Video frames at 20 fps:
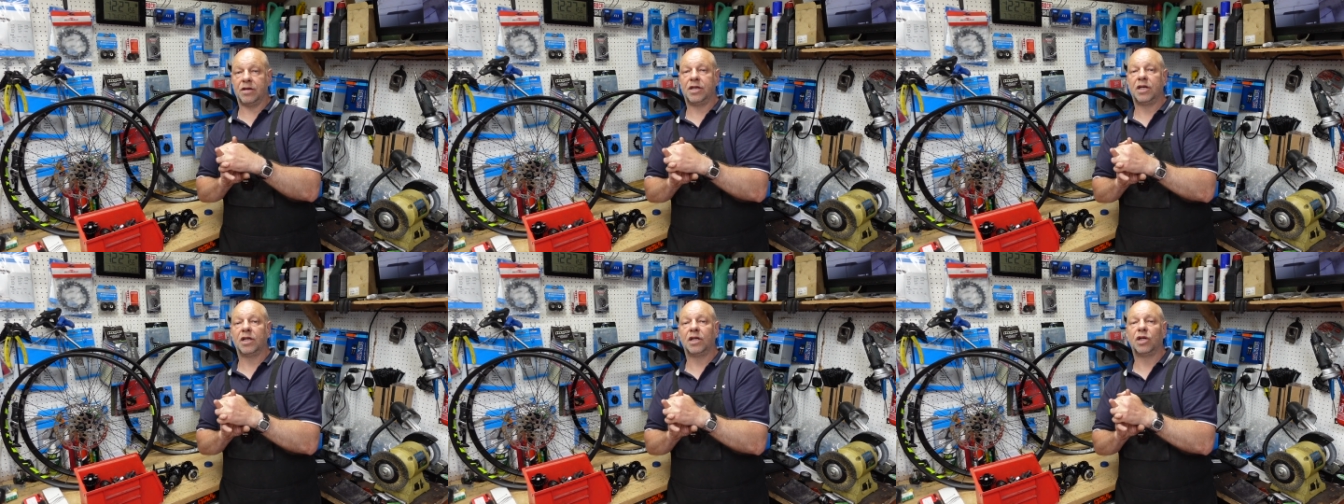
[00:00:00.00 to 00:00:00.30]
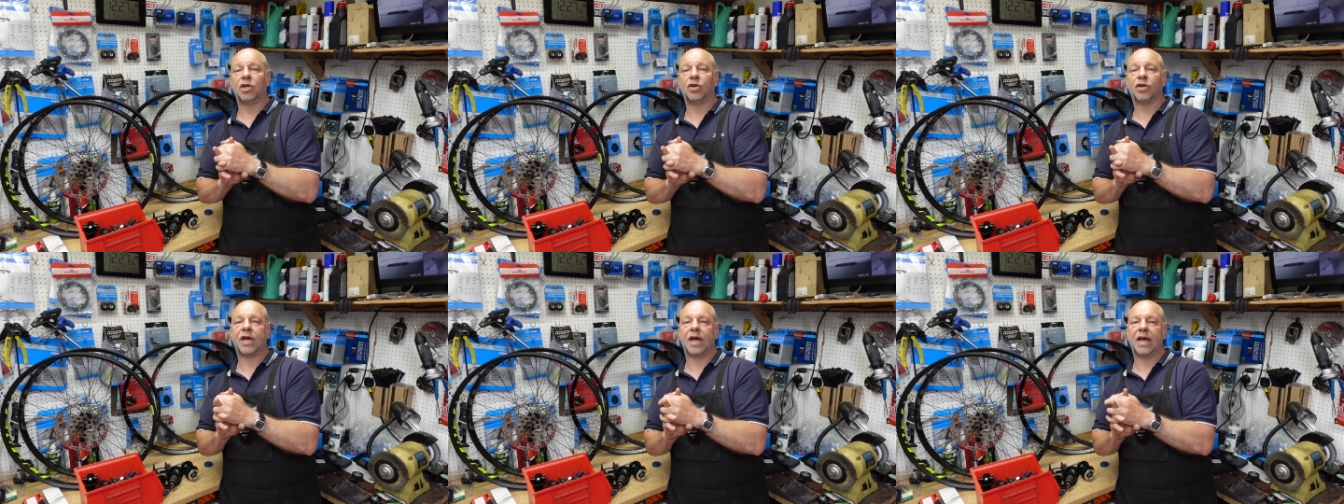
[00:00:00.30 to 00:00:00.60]
you're
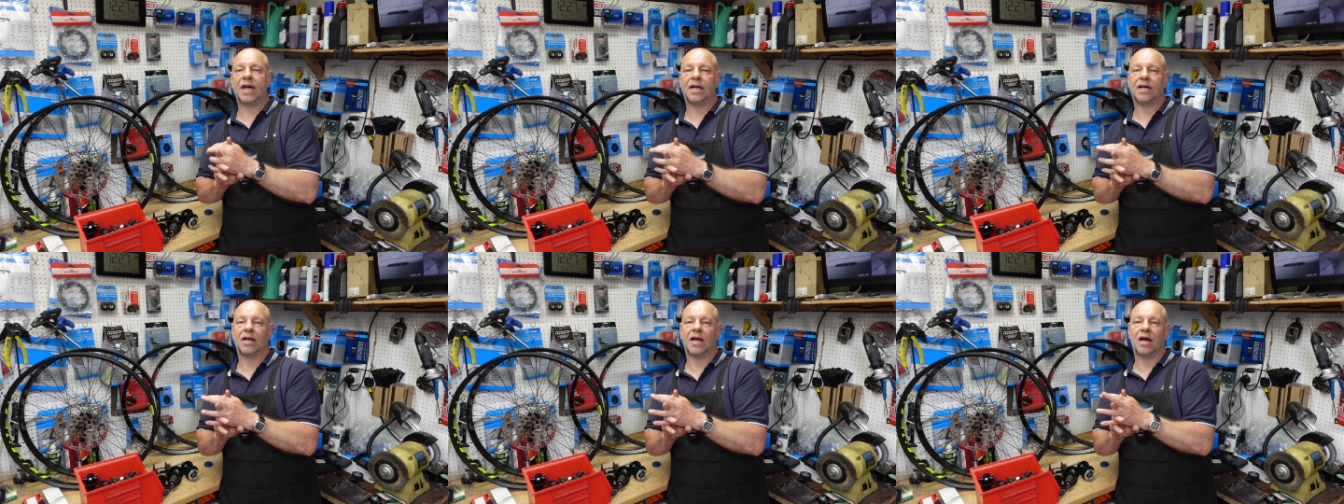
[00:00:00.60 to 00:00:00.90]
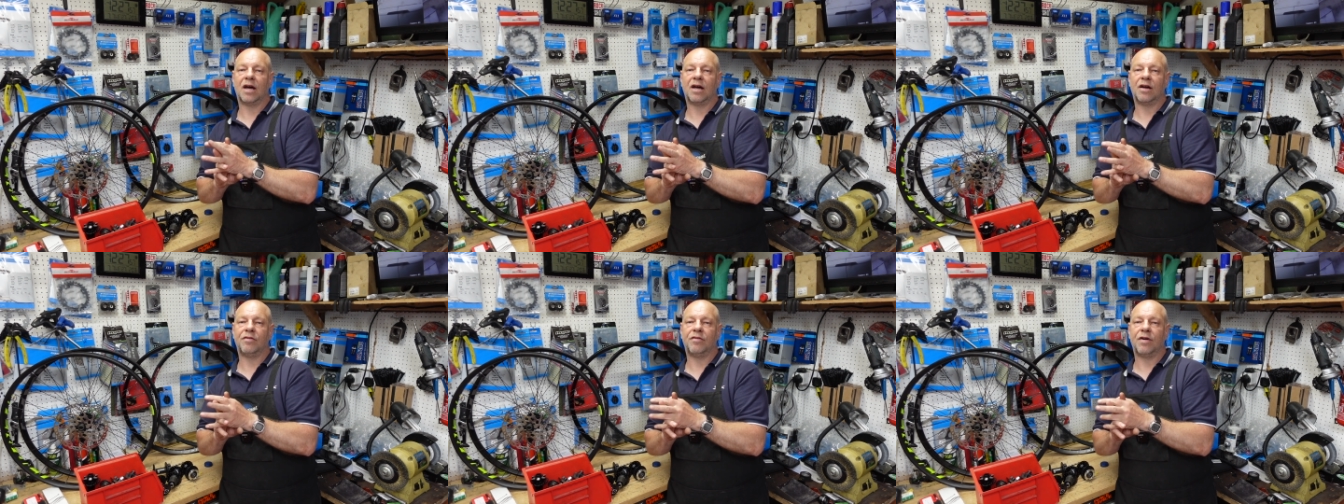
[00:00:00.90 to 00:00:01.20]
looking
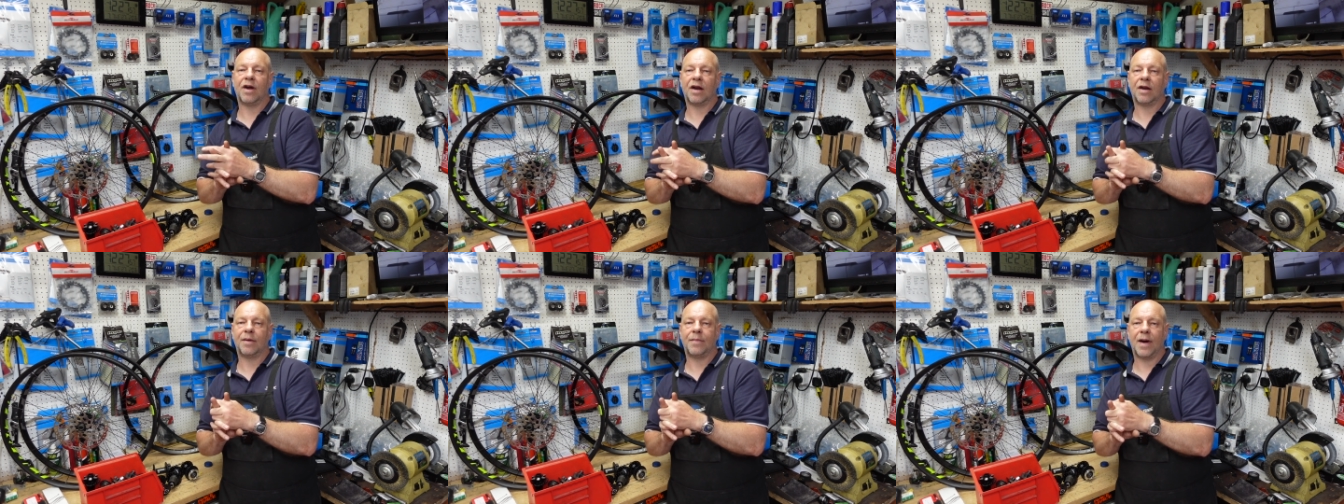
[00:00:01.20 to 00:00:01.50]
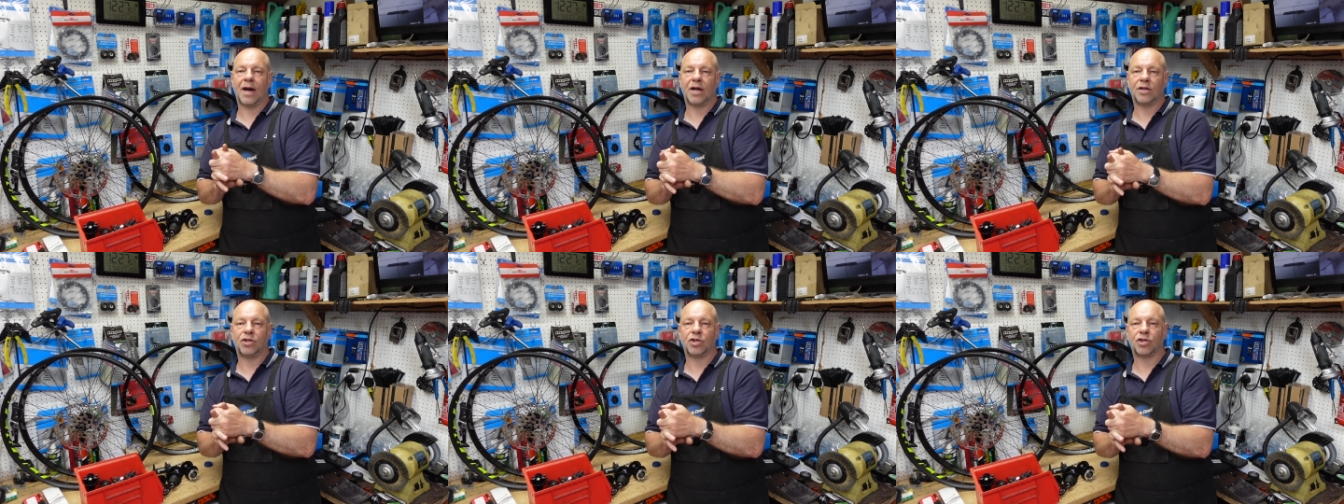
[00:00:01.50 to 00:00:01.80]
at round
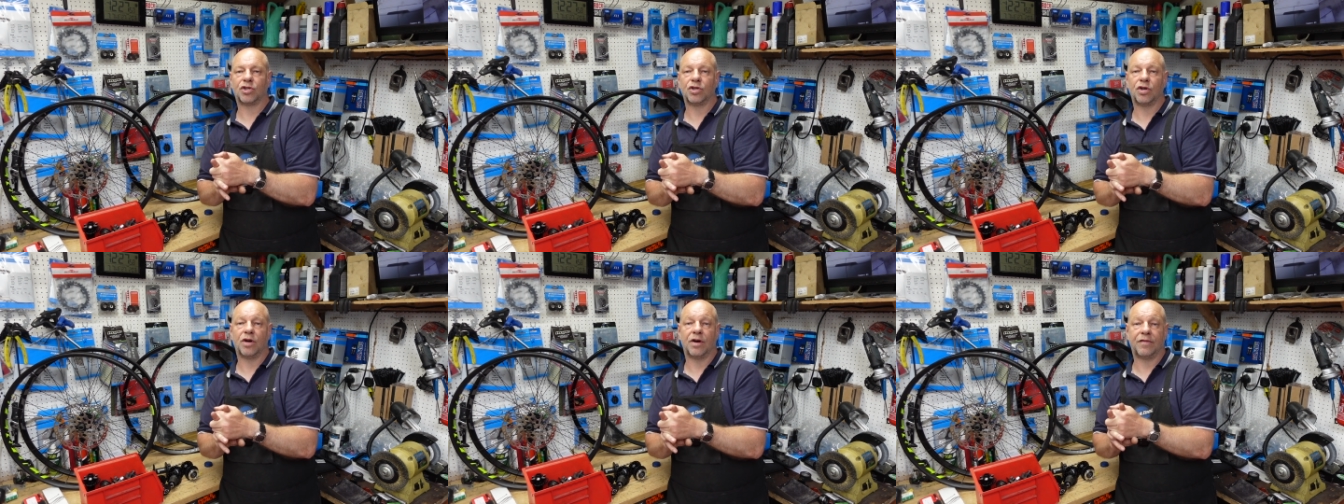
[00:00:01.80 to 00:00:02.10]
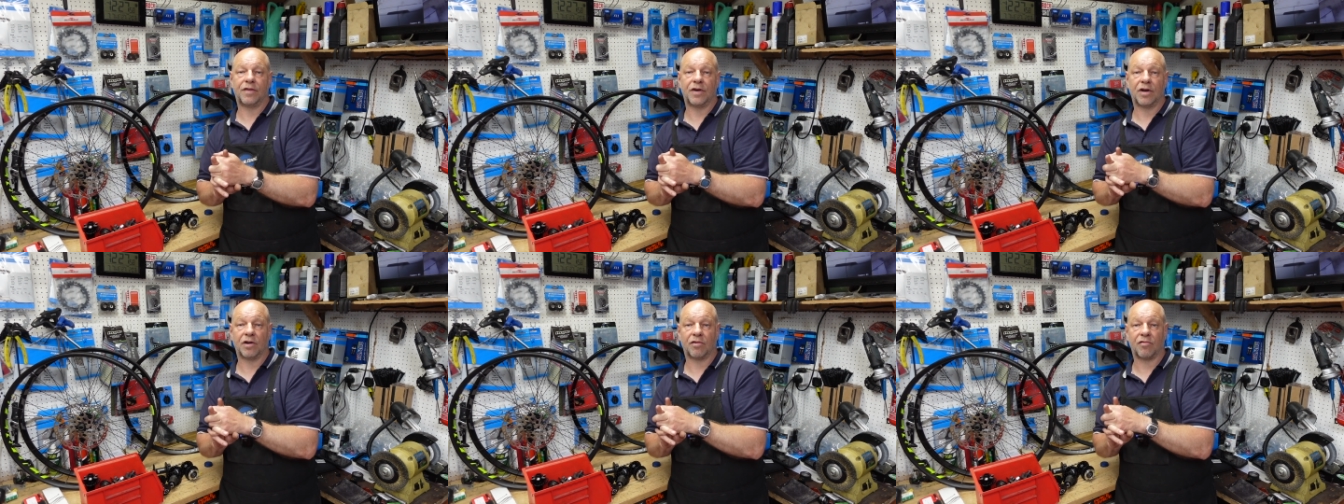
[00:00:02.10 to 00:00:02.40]
about just
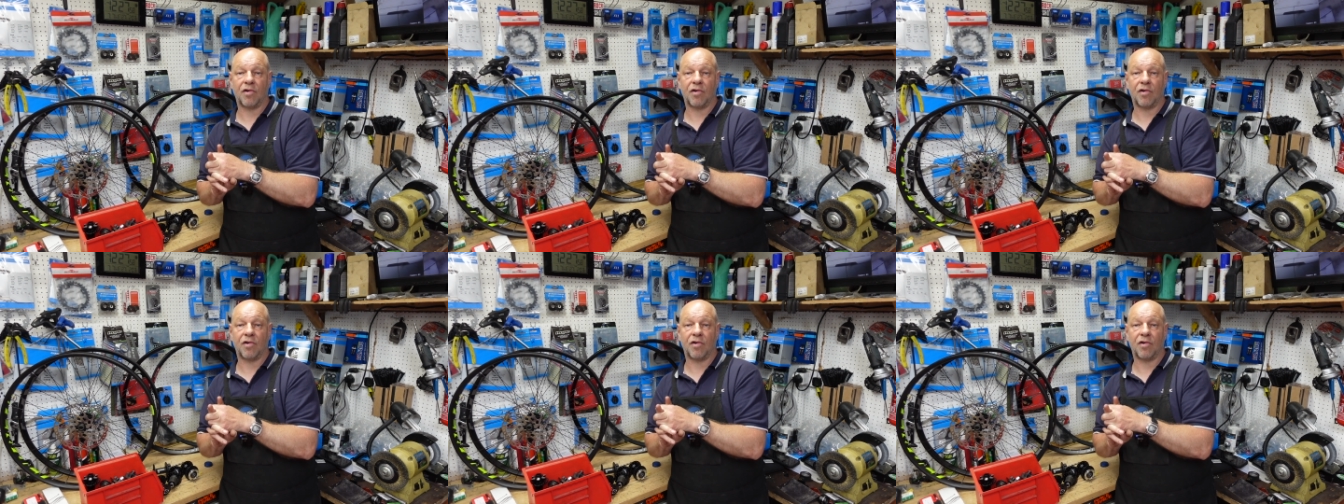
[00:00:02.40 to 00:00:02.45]
over a